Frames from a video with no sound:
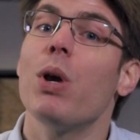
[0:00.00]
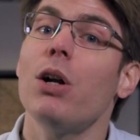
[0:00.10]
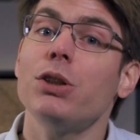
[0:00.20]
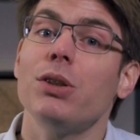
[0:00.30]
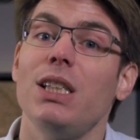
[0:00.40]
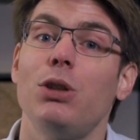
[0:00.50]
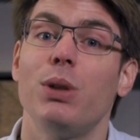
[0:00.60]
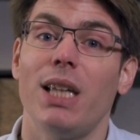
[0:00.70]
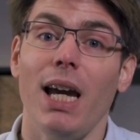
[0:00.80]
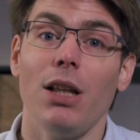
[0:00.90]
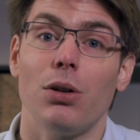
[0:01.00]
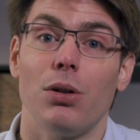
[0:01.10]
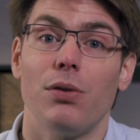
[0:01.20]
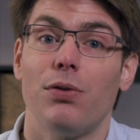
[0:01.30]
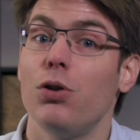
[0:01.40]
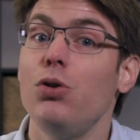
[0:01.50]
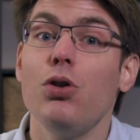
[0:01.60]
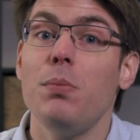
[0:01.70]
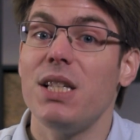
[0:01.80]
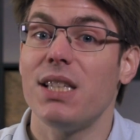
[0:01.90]
we also need to cater for
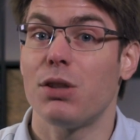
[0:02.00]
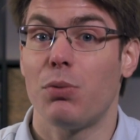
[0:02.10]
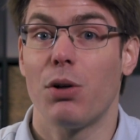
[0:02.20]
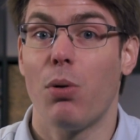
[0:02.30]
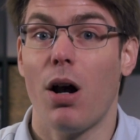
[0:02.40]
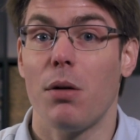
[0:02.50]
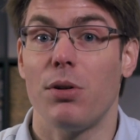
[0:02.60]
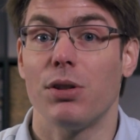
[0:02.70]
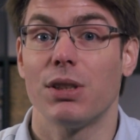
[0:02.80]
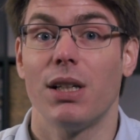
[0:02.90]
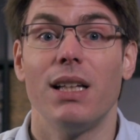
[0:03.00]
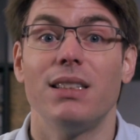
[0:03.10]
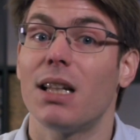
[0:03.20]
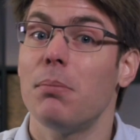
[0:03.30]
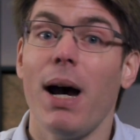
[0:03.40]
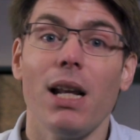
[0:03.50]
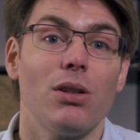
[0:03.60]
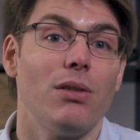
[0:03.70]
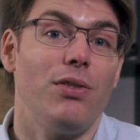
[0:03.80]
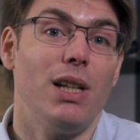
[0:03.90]
new business requirements that
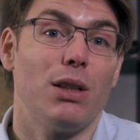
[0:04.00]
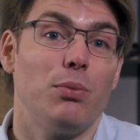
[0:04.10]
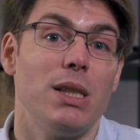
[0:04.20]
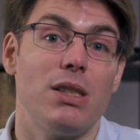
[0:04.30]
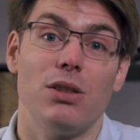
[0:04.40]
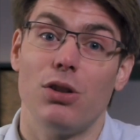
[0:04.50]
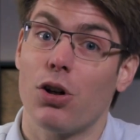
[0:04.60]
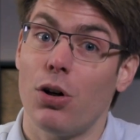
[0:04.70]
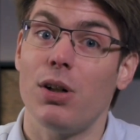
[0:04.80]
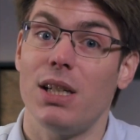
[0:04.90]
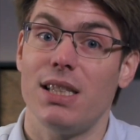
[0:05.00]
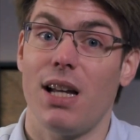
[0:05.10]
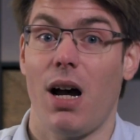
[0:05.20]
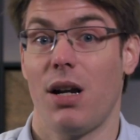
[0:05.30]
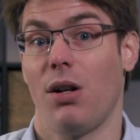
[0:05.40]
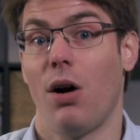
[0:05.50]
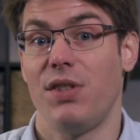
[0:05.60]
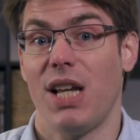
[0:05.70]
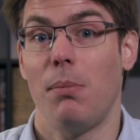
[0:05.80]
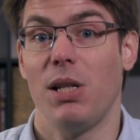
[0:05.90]
might conflict with the current design
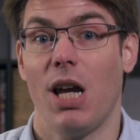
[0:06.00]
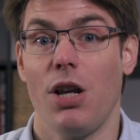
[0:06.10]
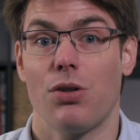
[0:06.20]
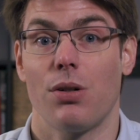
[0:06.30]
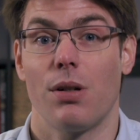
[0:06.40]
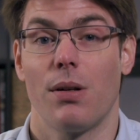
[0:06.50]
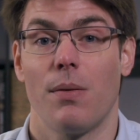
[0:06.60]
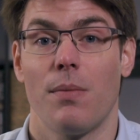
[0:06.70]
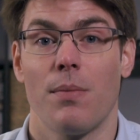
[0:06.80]
of the application.